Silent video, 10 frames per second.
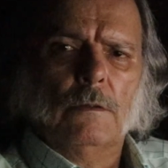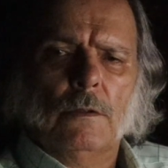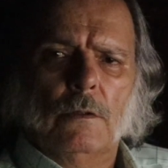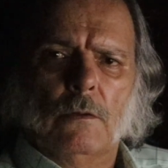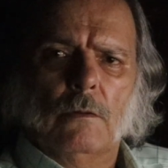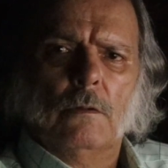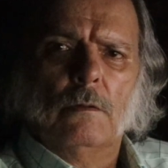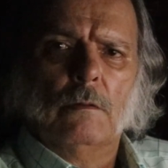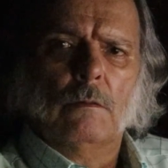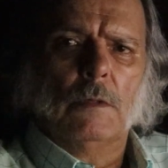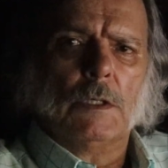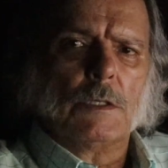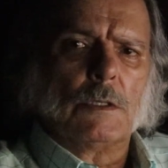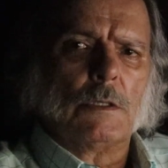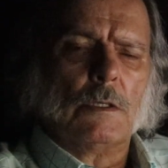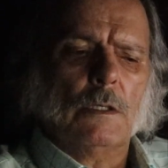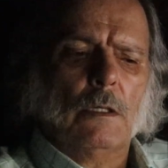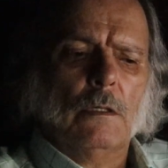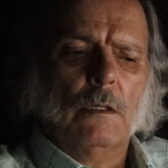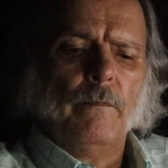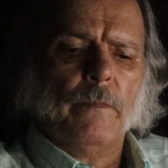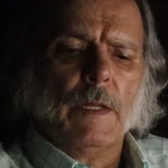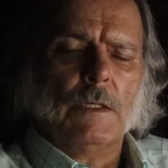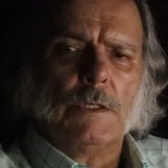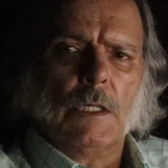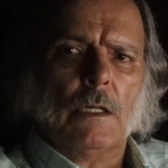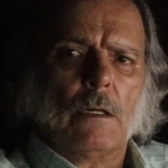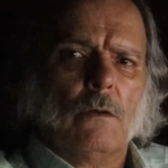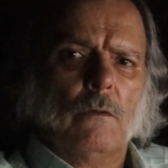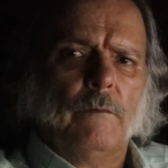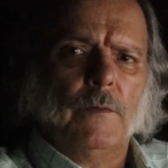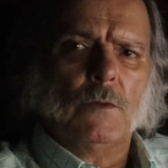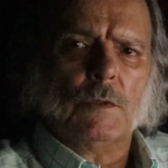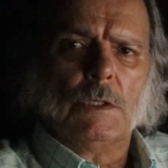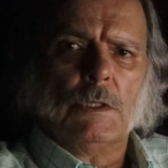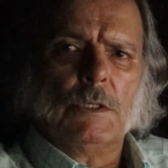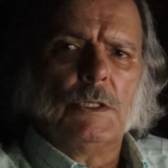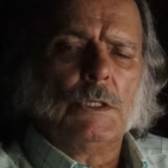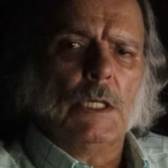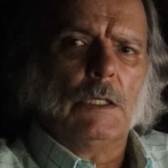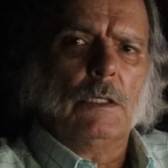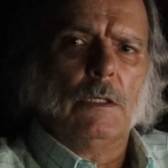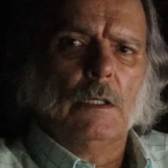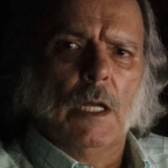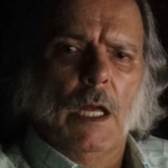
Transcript: to this gender confusion shit.